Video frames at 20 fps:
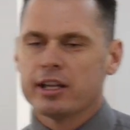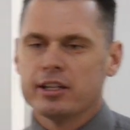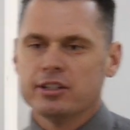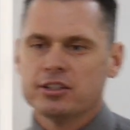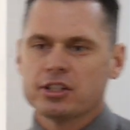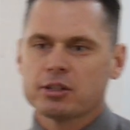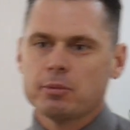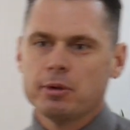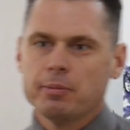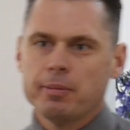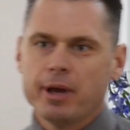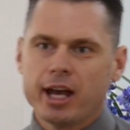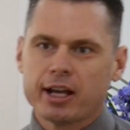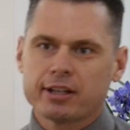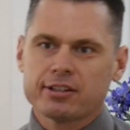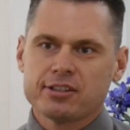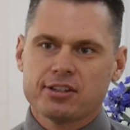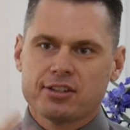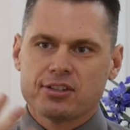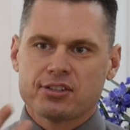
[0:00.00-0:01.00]
he took me
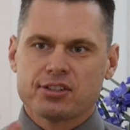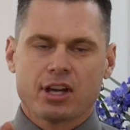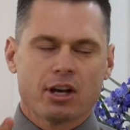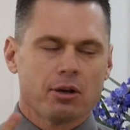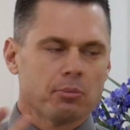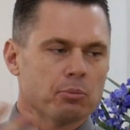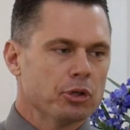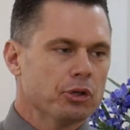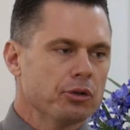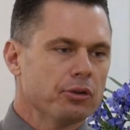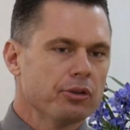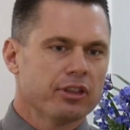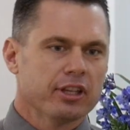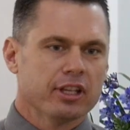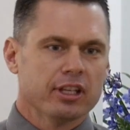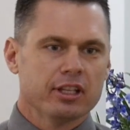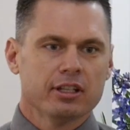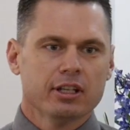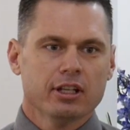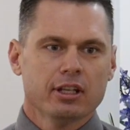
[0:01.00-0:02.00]
back to the sound booth,
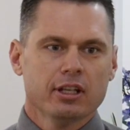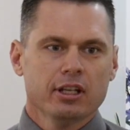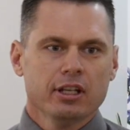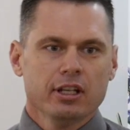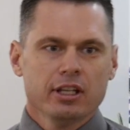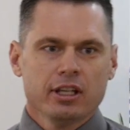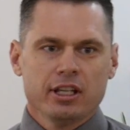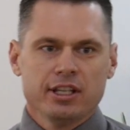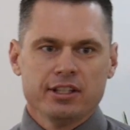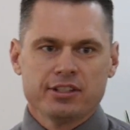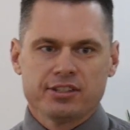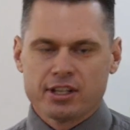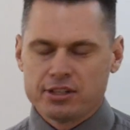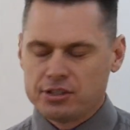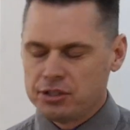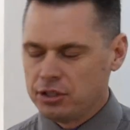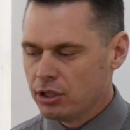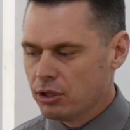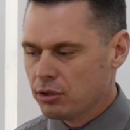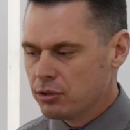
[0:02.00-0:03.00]
and he
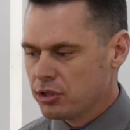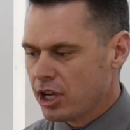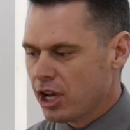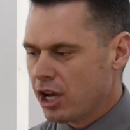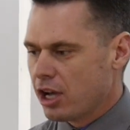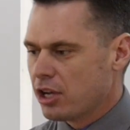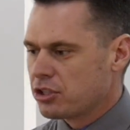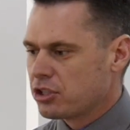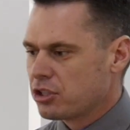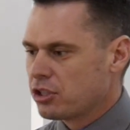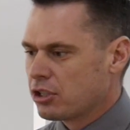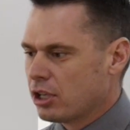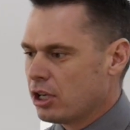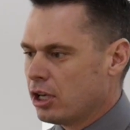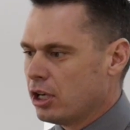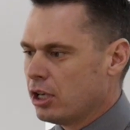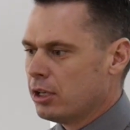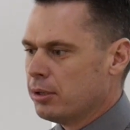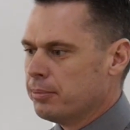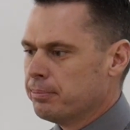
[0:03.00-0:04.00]
says, You know, Josh,
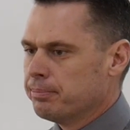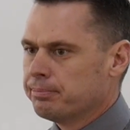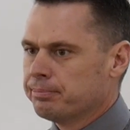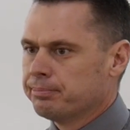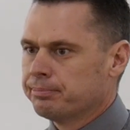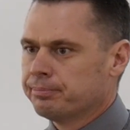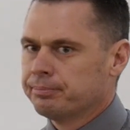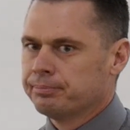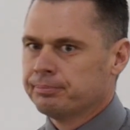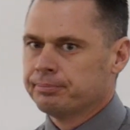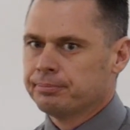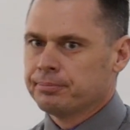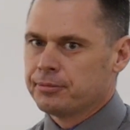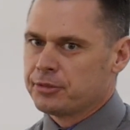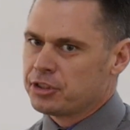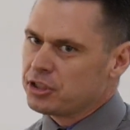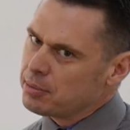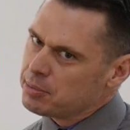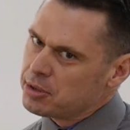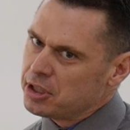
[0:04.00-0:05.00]
um,
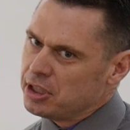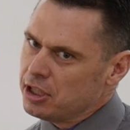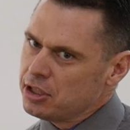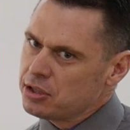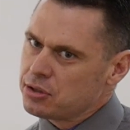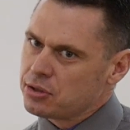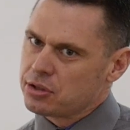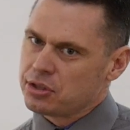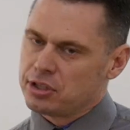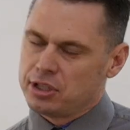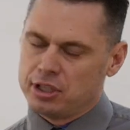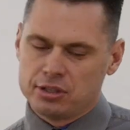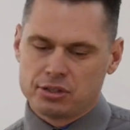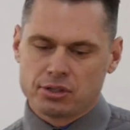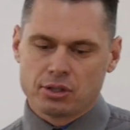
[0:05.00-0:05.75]
something interesting.